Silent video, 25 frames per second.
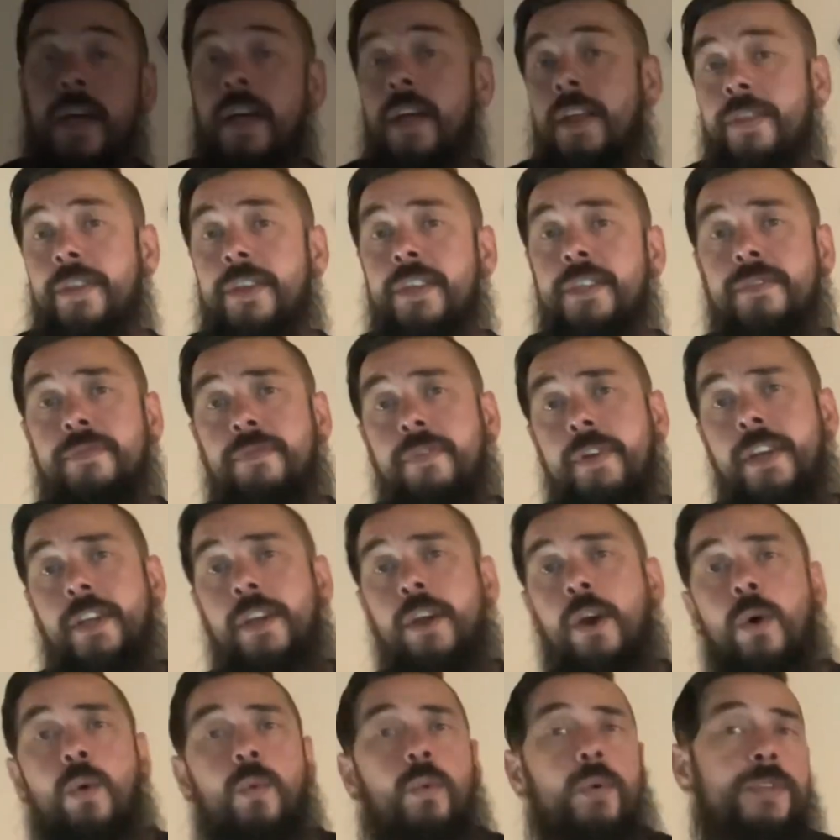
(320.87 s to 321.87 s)
This
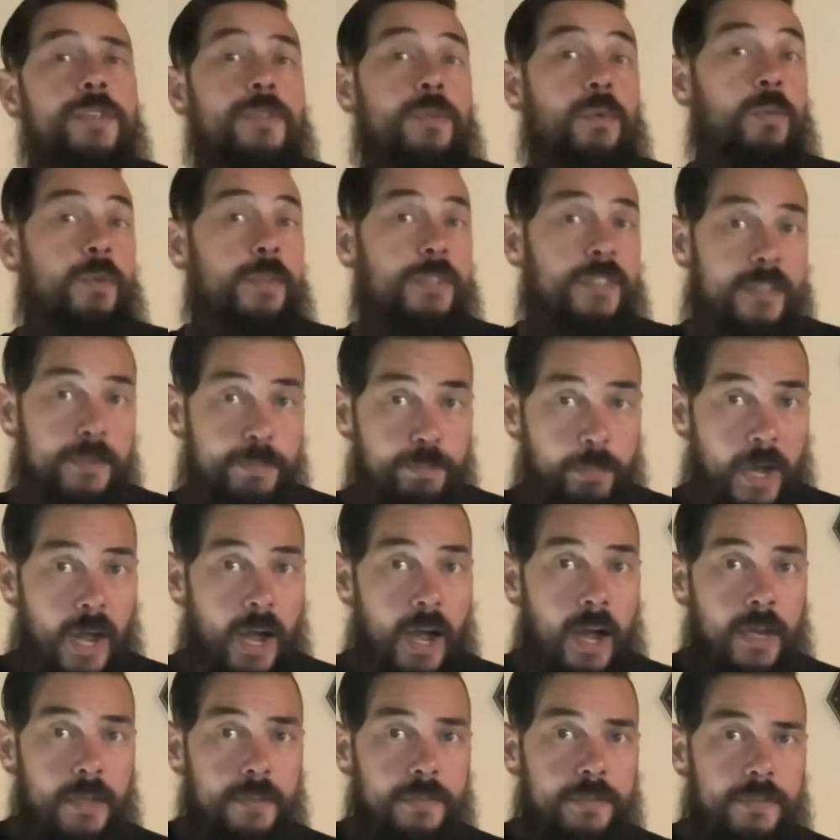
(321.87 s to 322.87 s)
video was a
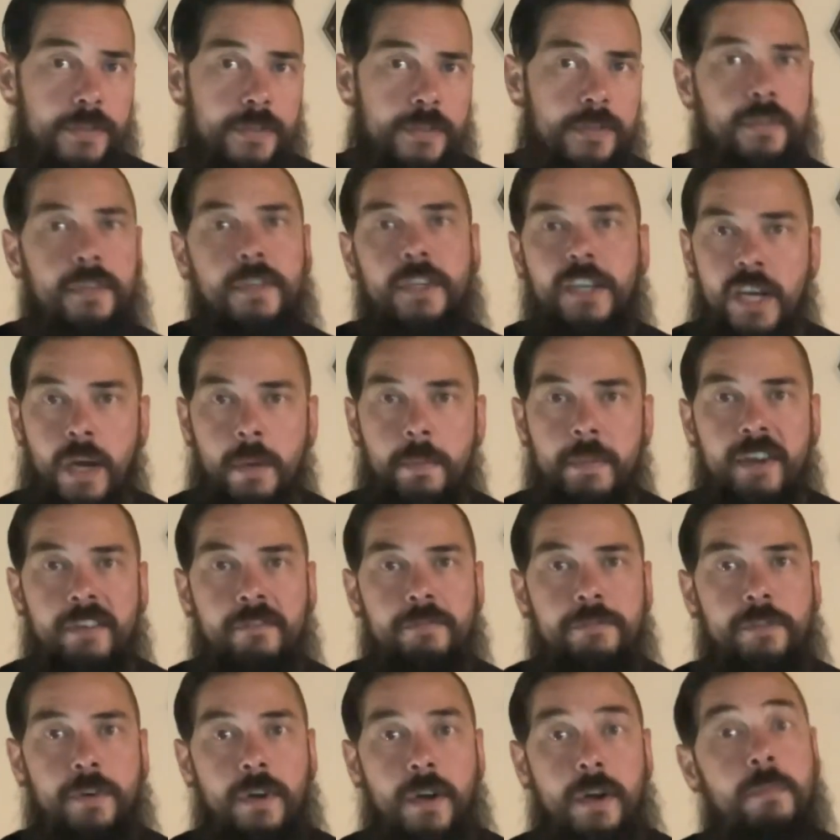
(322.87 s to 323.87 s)
response coming
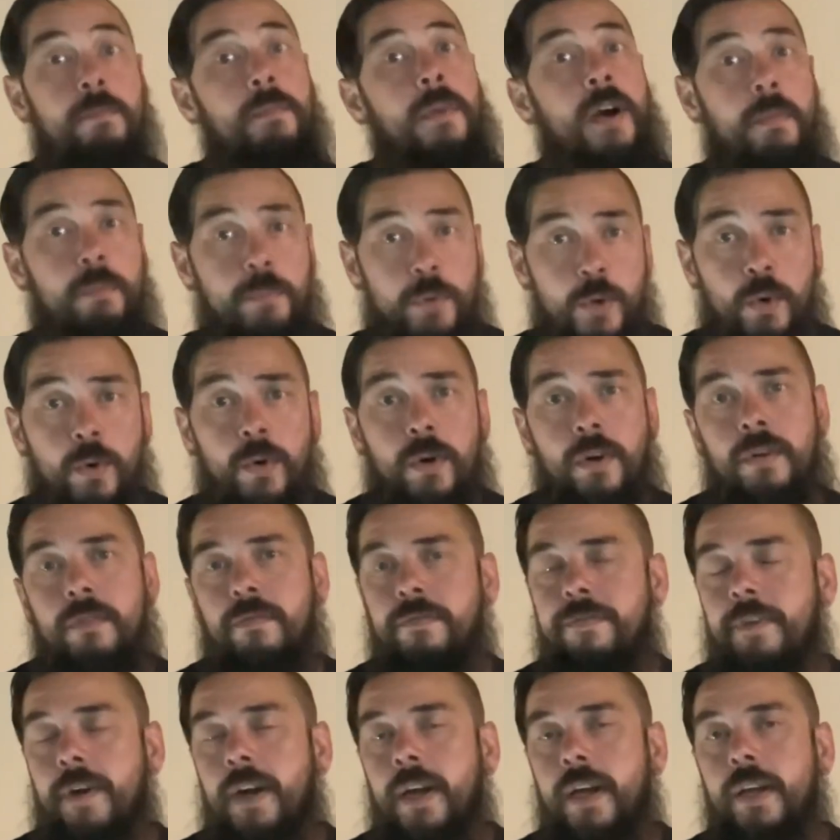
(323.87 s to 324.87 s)
from a Buhurt
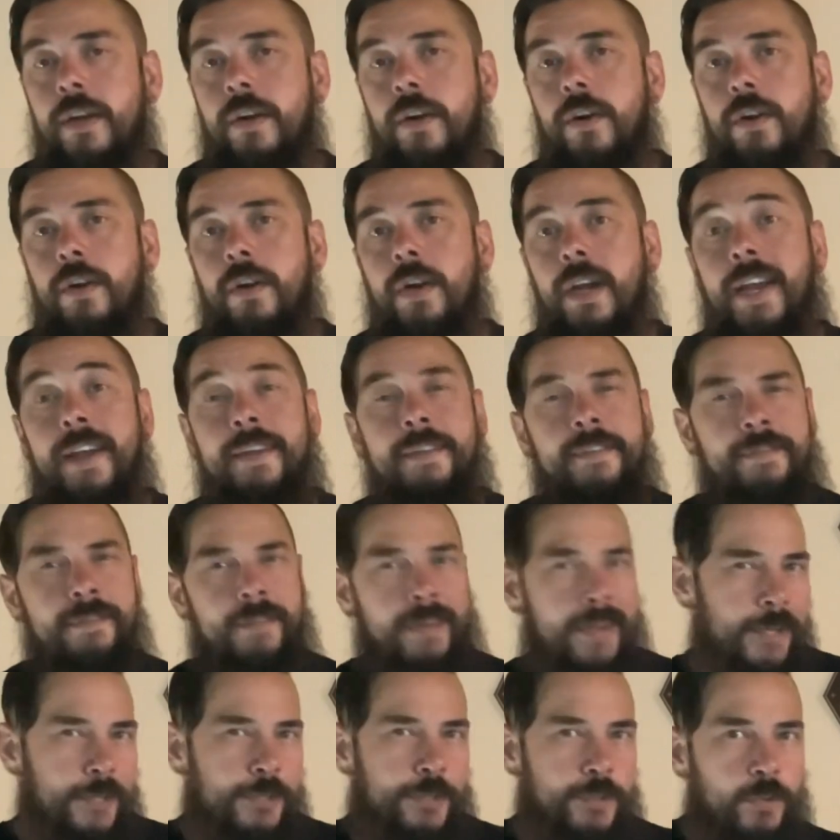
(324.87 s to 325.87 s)
fighter and
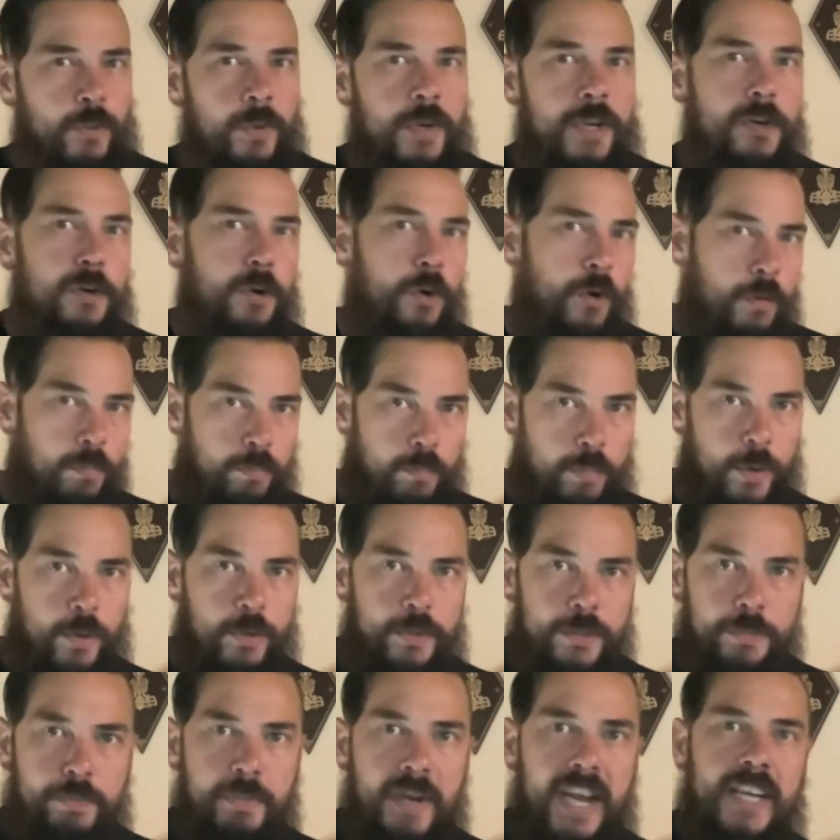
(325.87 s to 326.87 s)
history nerd
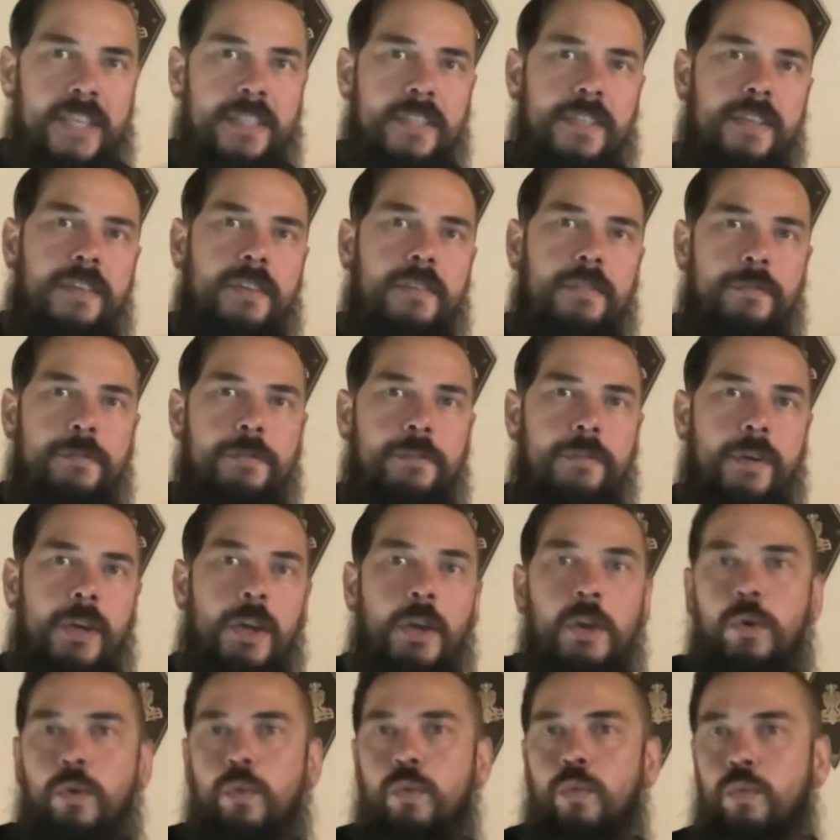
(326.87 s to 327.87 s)
perspective,
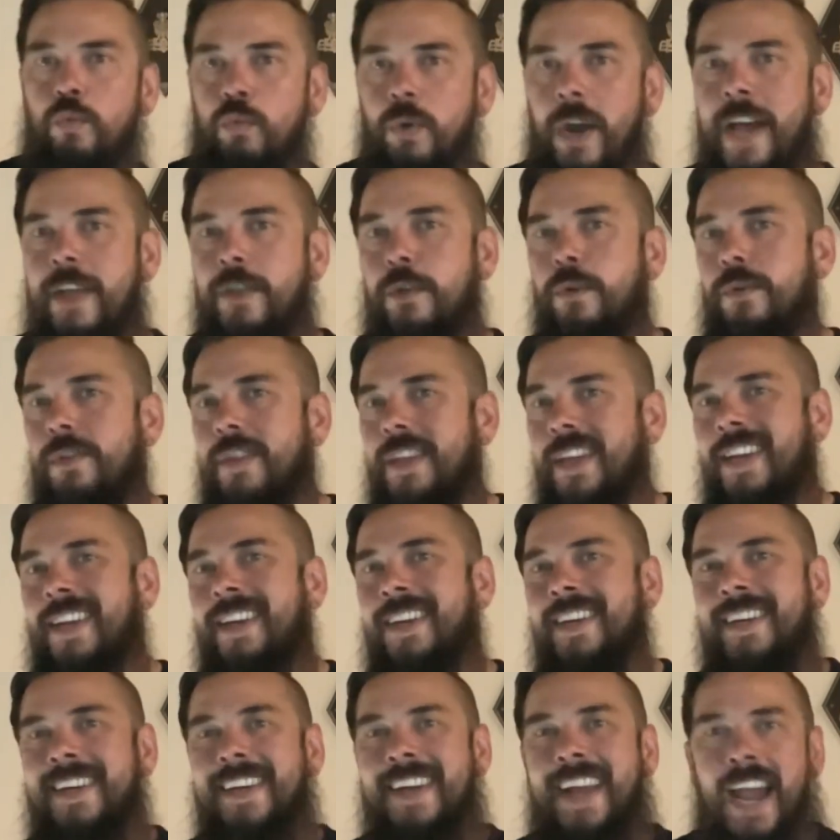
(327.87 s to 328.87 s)
rather than
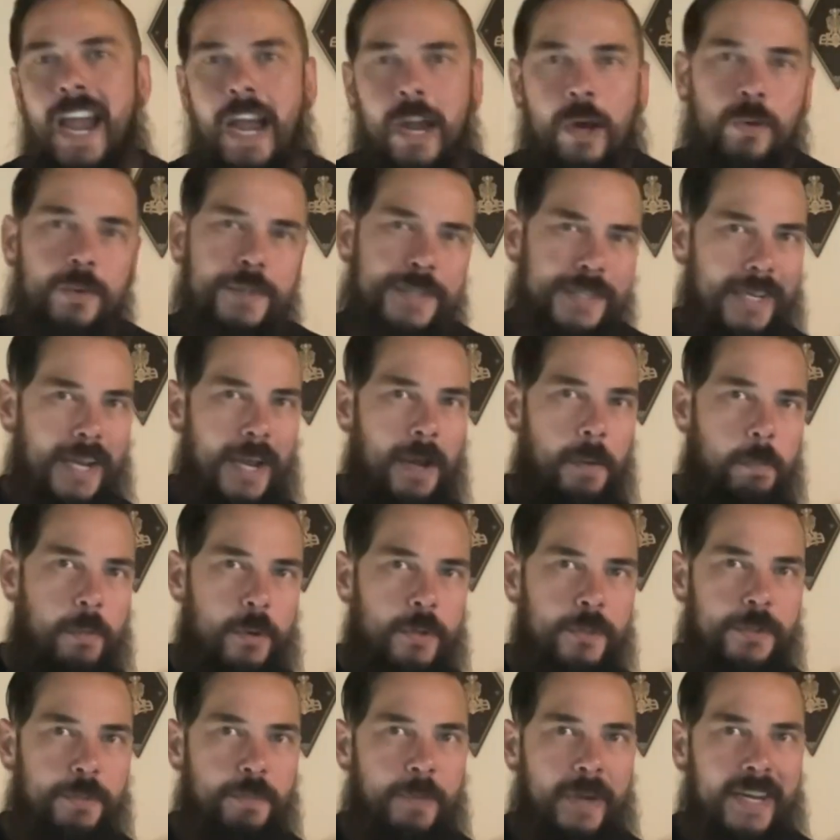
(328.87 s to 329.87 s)
an outside
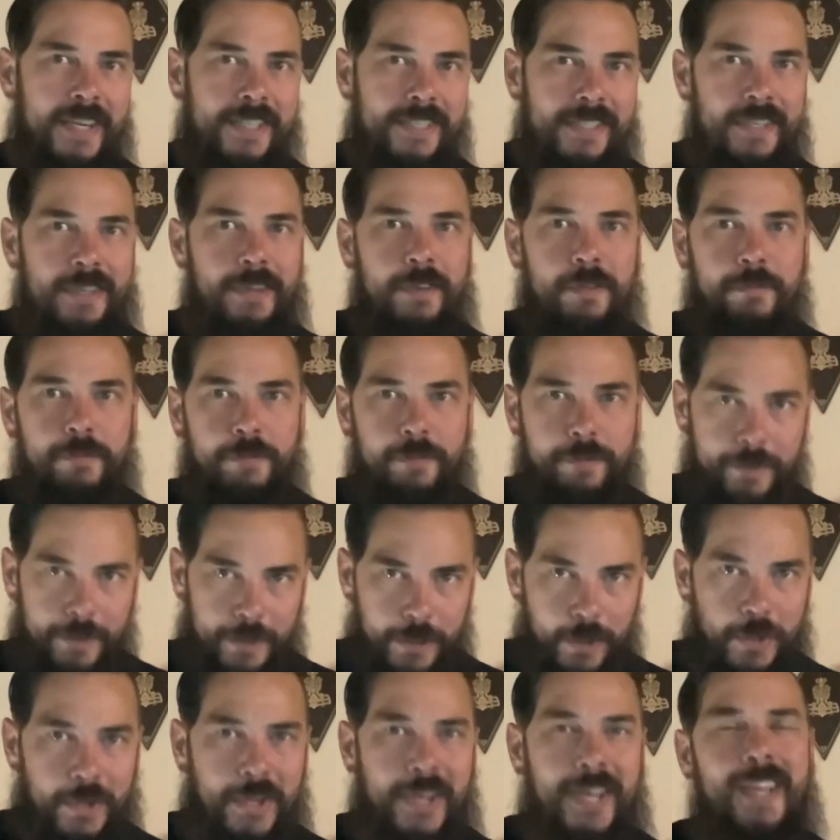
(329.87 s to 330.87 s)
perspective
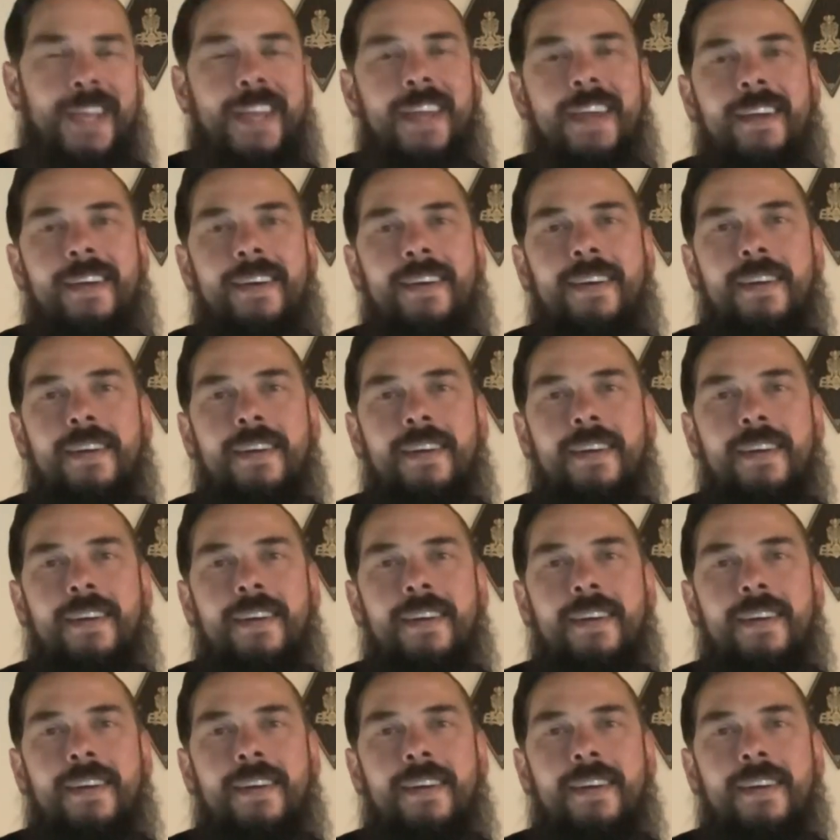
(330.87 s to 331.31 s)
looking in.